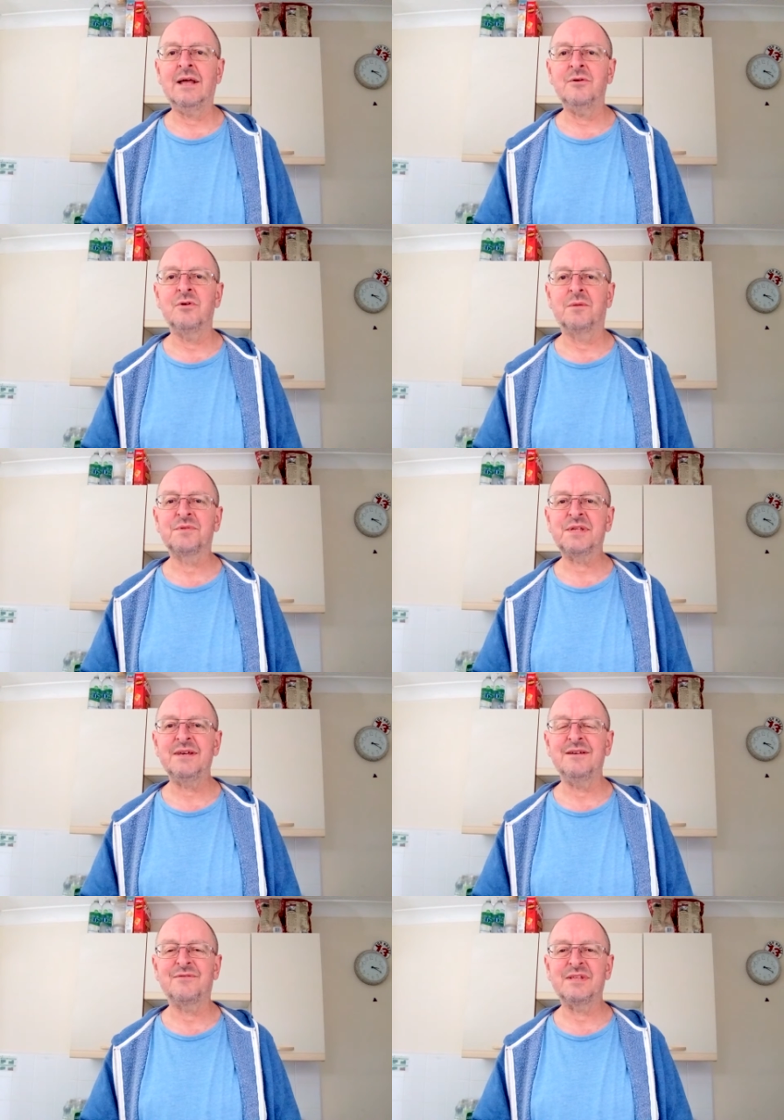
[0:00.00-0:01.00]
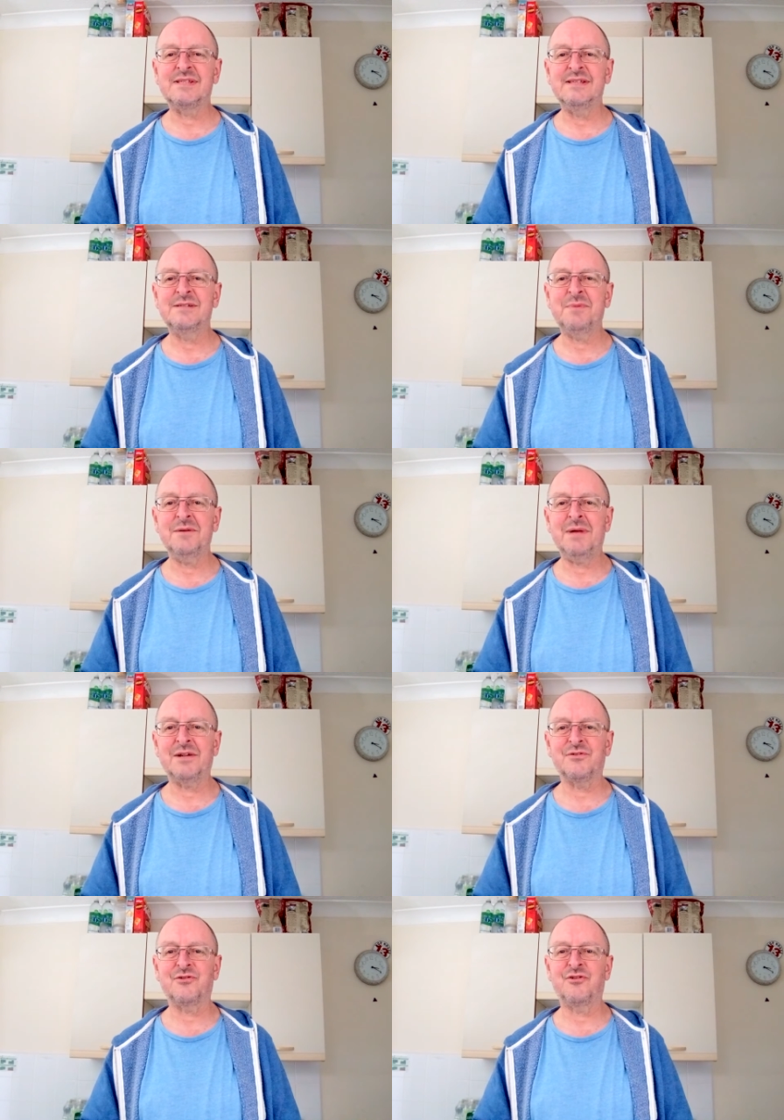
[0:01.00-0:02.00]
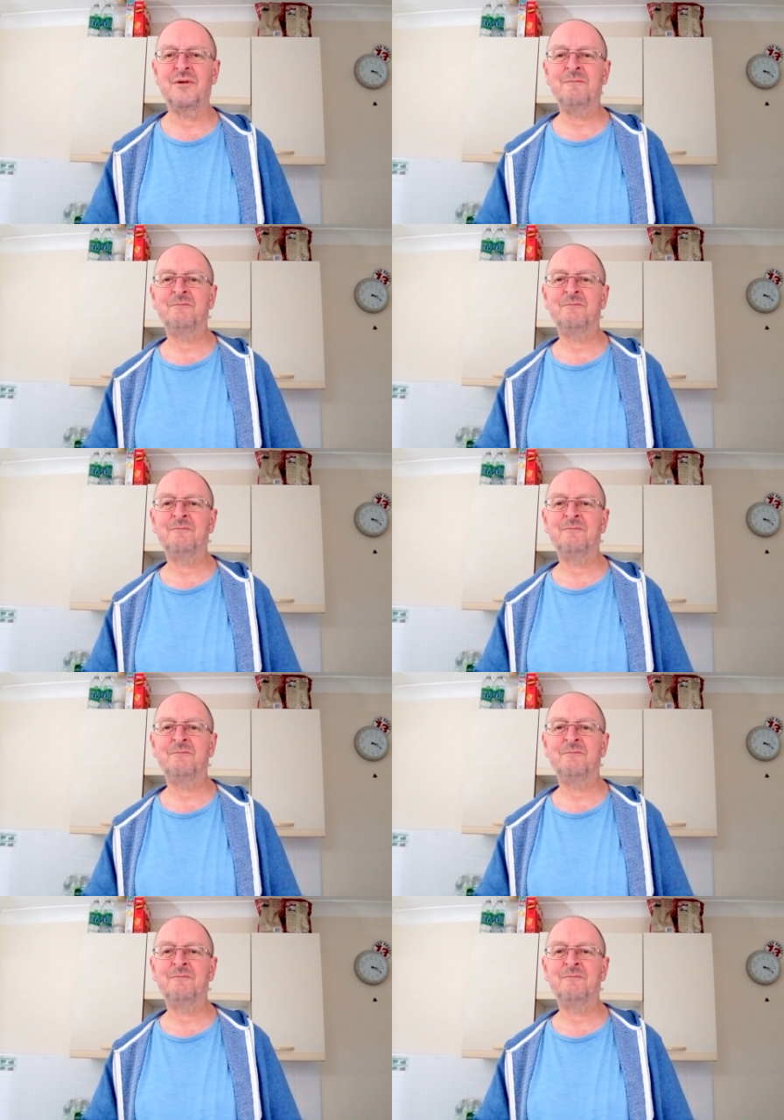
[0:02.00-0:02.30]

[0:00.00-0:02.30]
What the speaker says: Hello, I'm Steve. This is Bit of Munch.